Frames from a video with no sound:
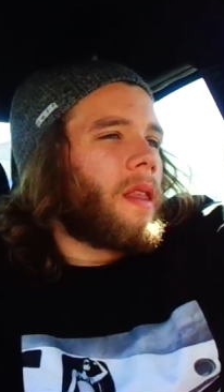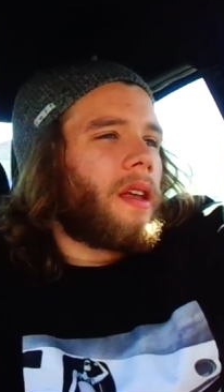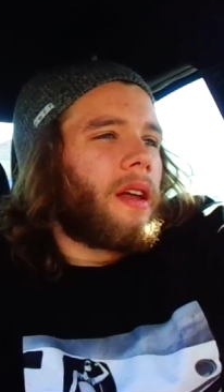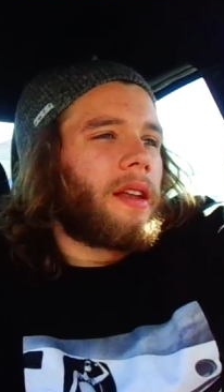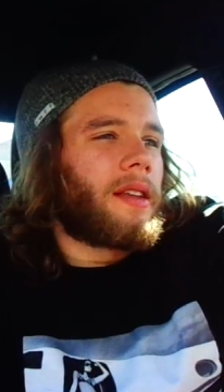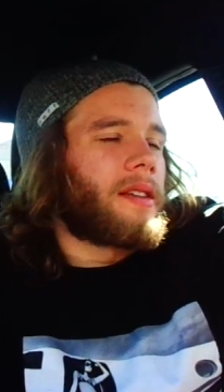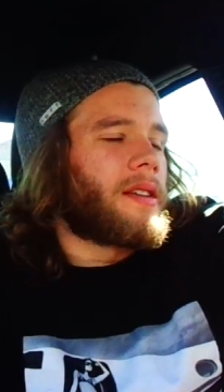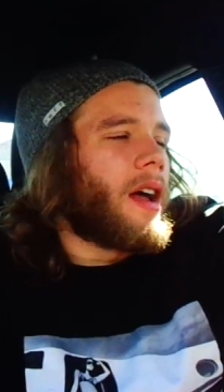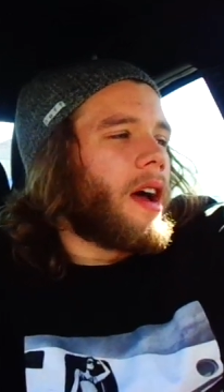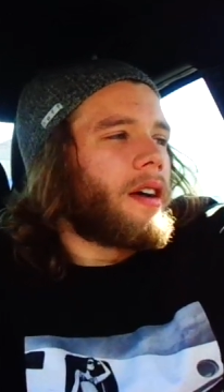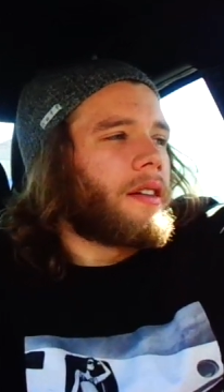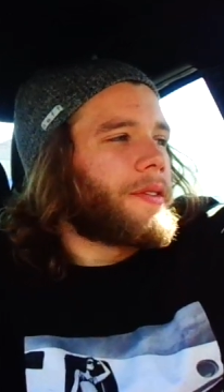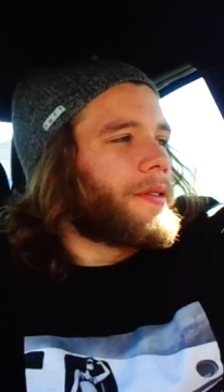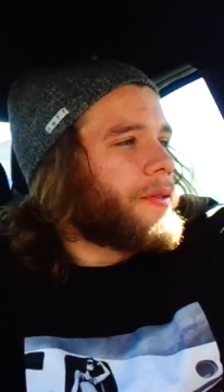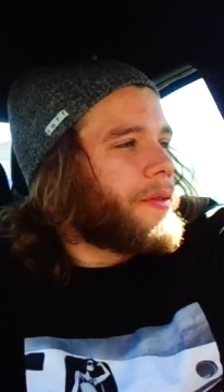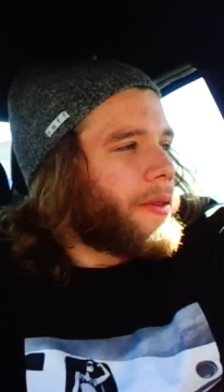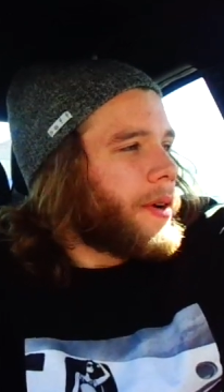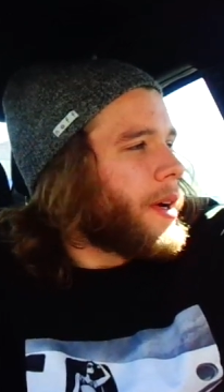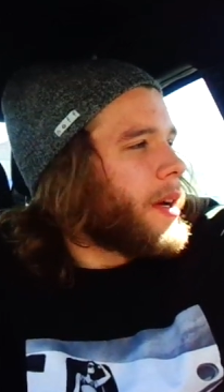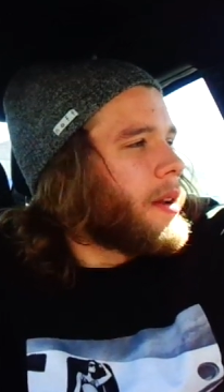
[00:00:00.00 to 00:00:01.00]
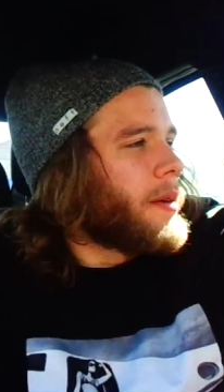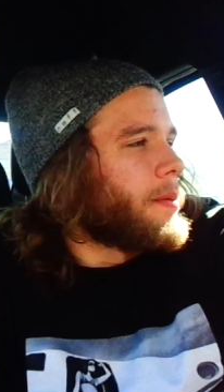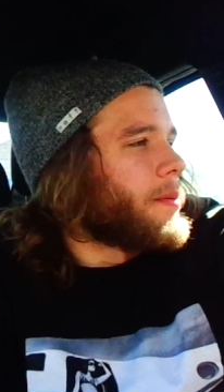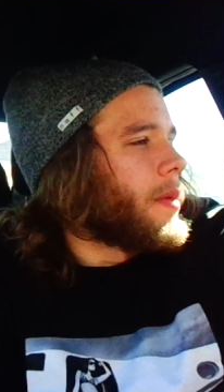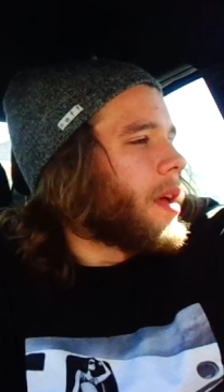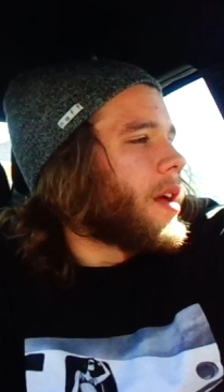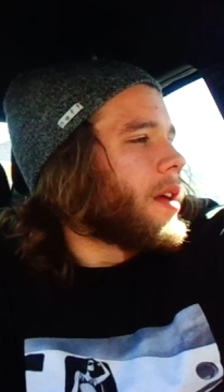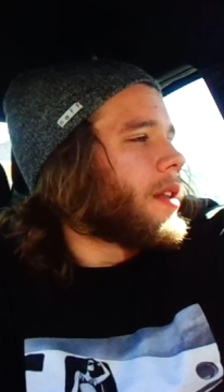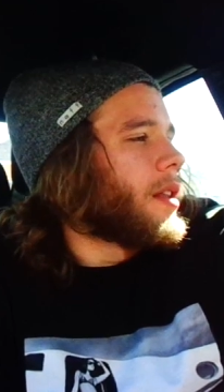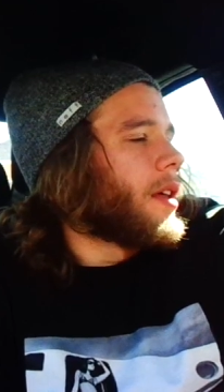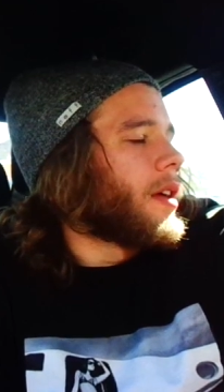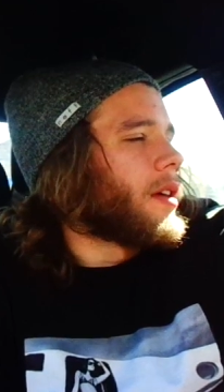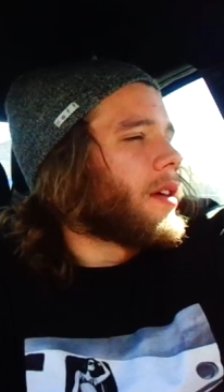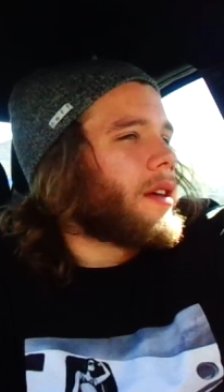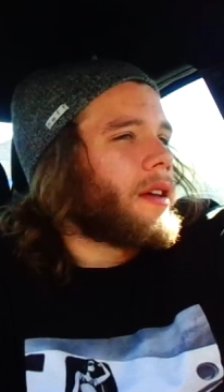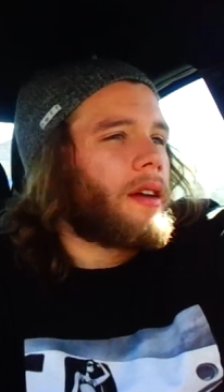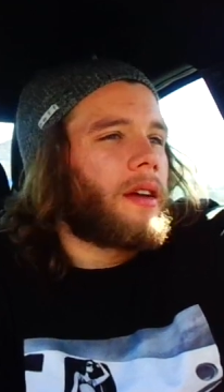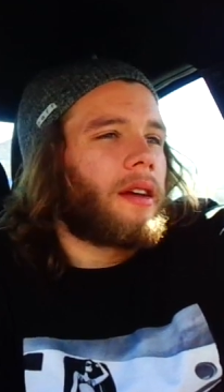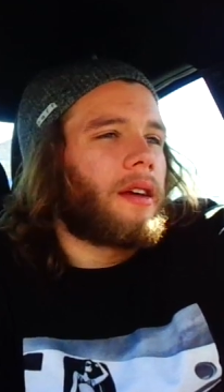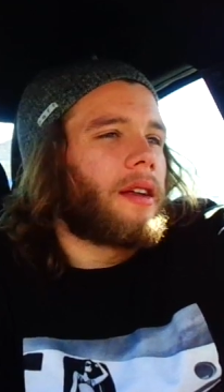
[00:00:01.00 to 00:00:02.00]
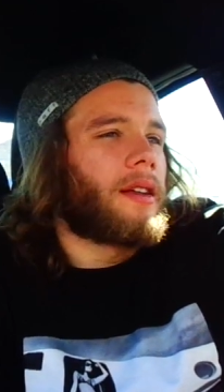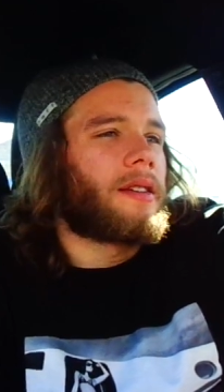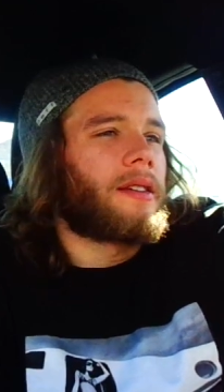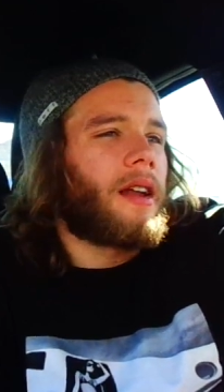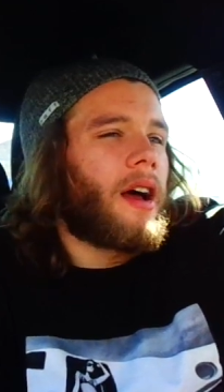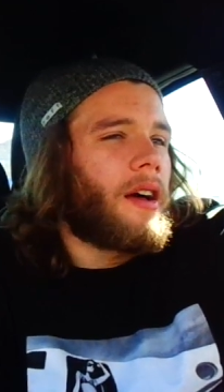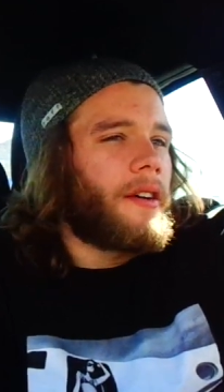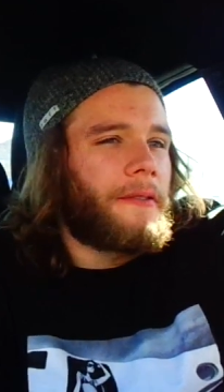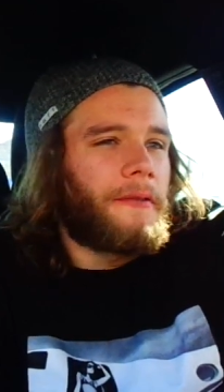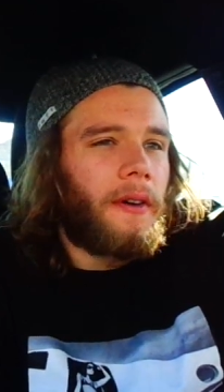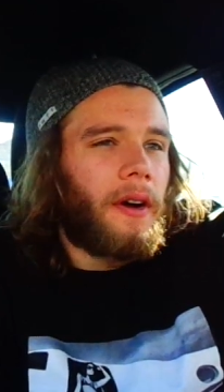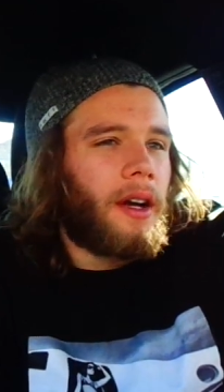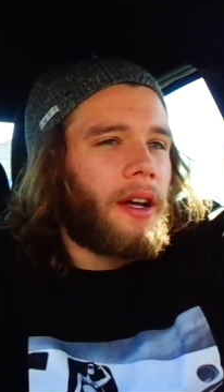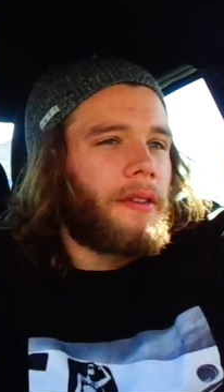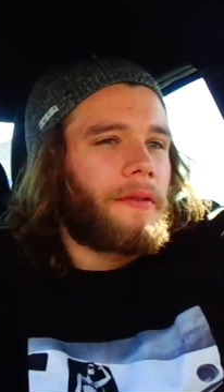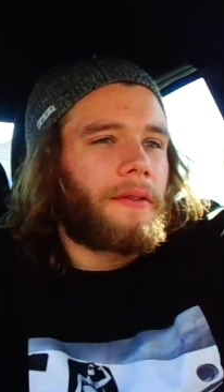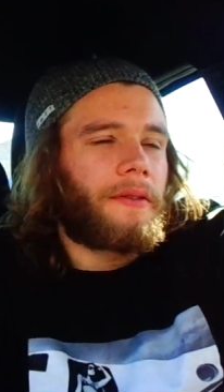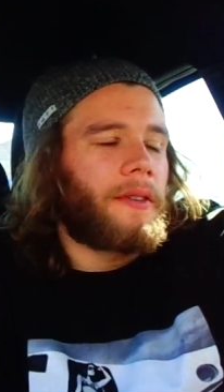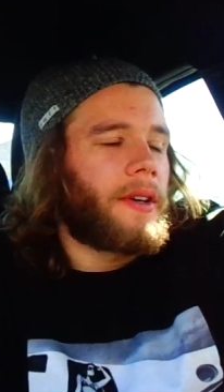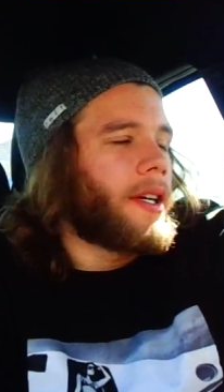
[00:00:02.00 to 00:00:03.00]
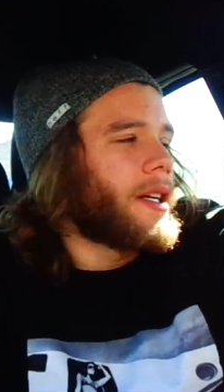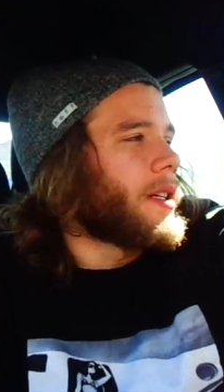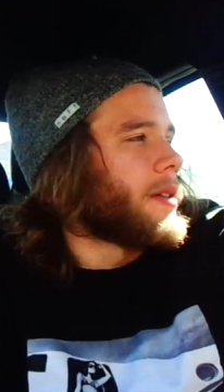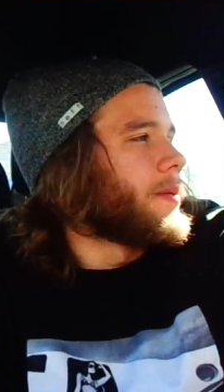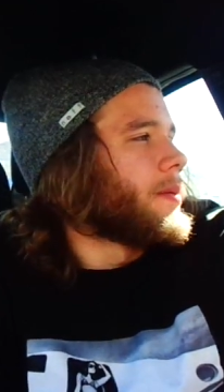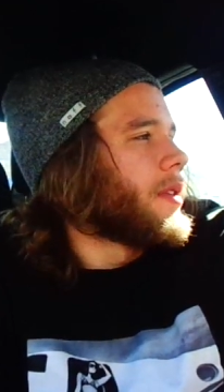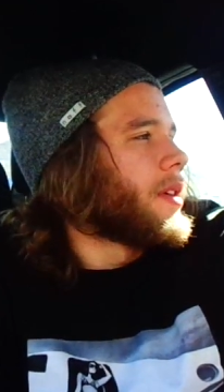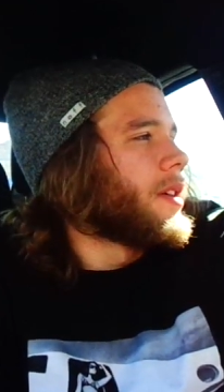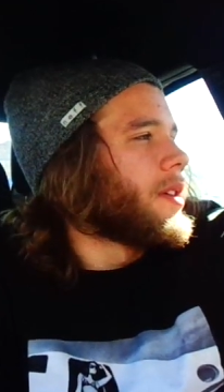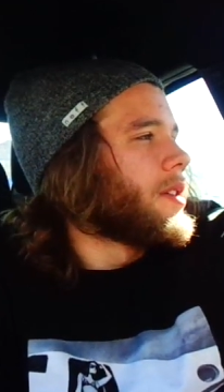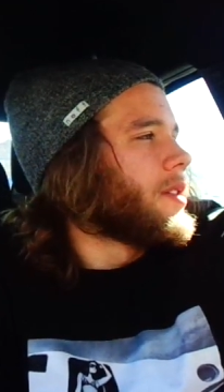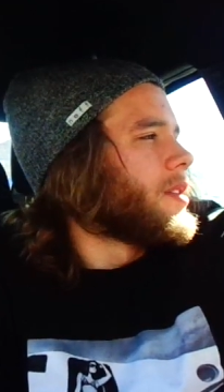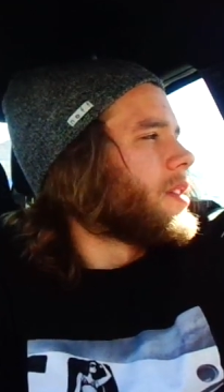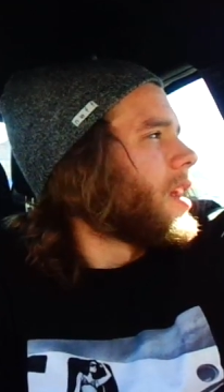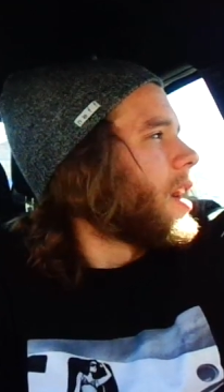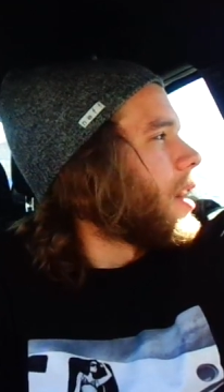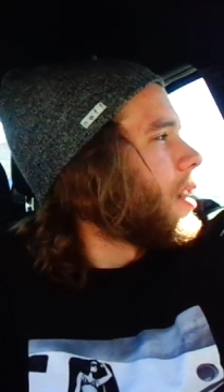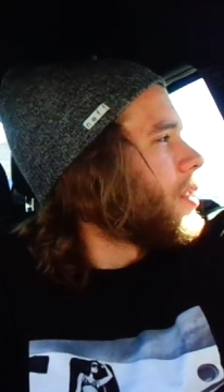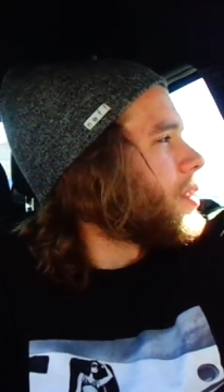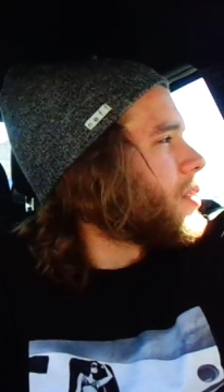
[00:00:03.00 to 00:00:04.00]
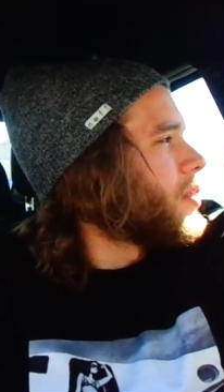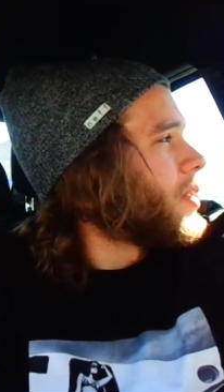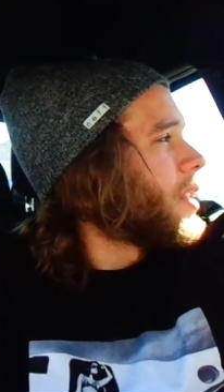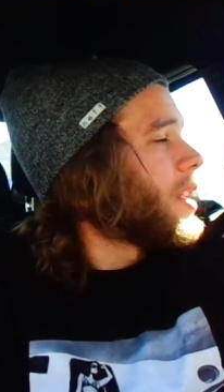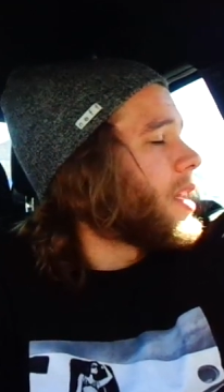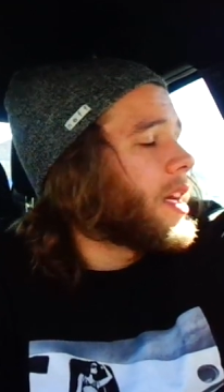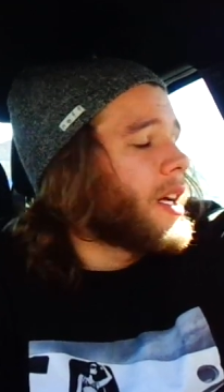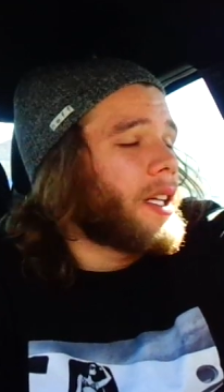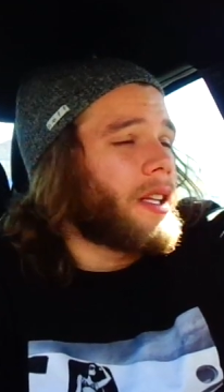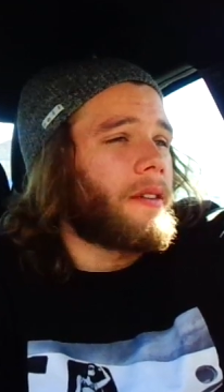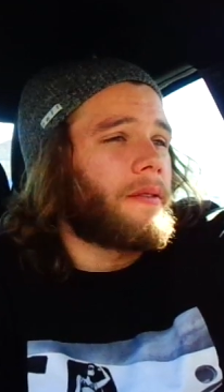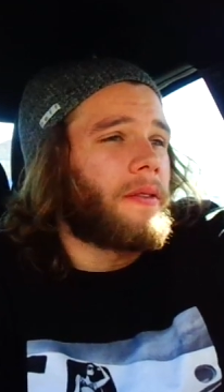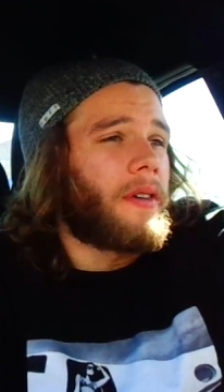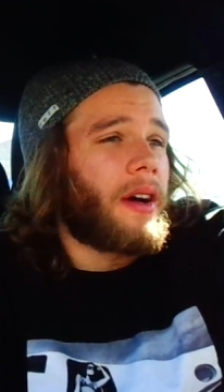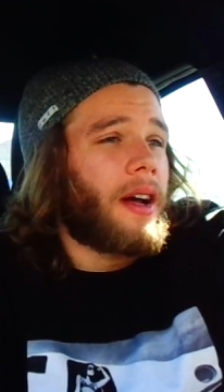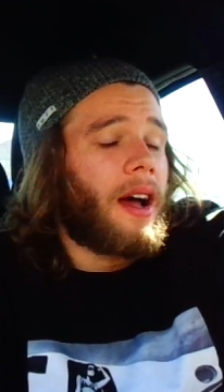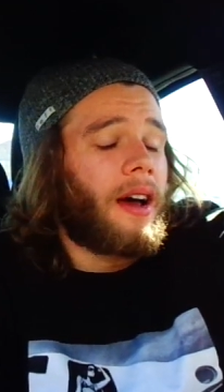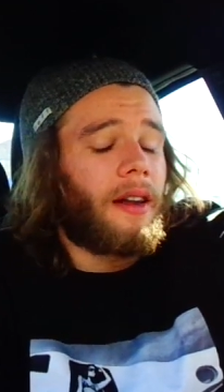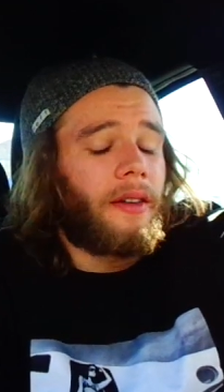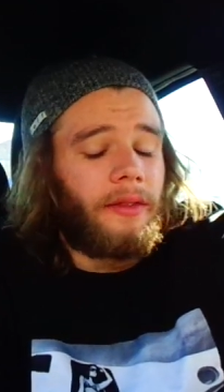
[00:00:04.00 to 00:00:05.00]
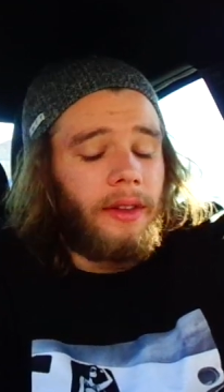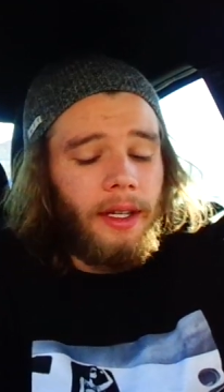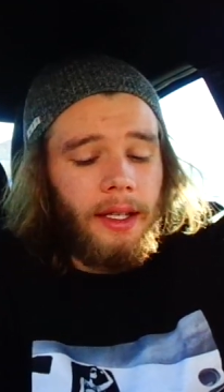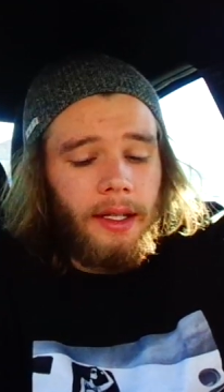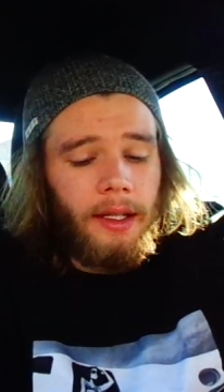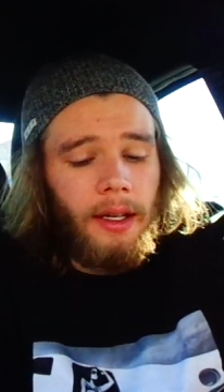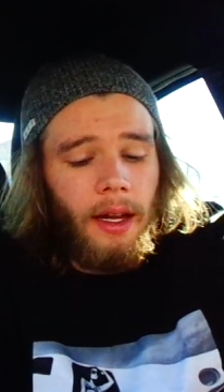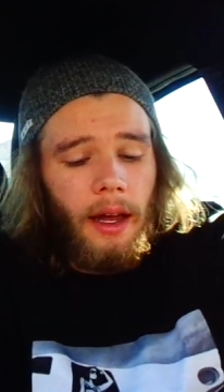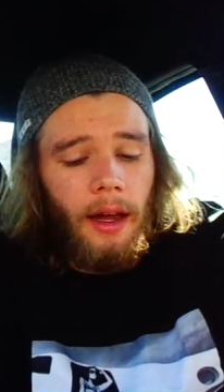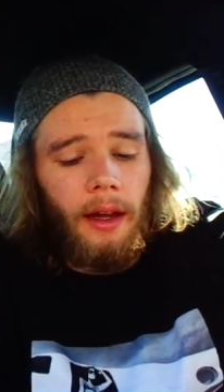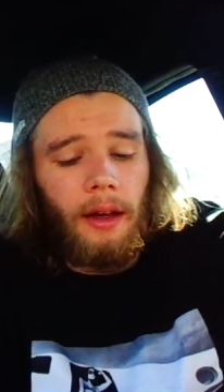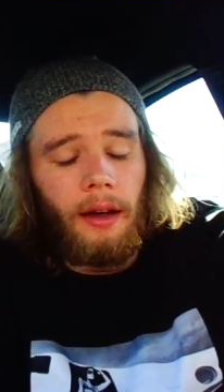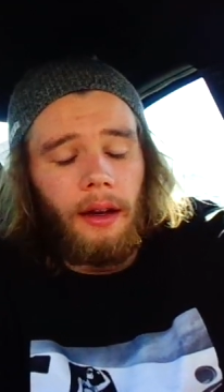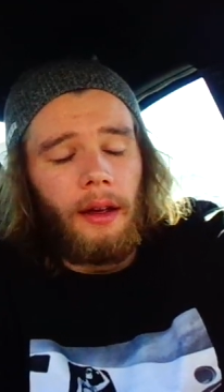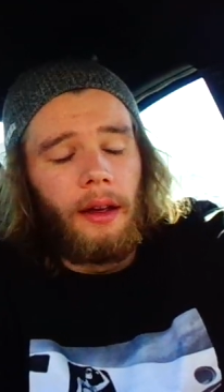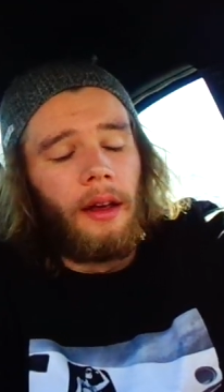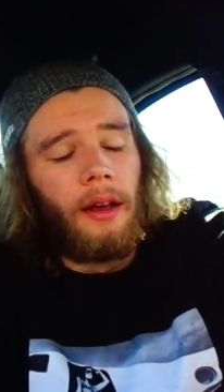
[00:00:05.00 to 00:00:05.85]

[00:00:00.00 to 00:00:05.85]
it's not freedom, man. Like it's not fucking freedom. And I also need to get the fuck out of this state.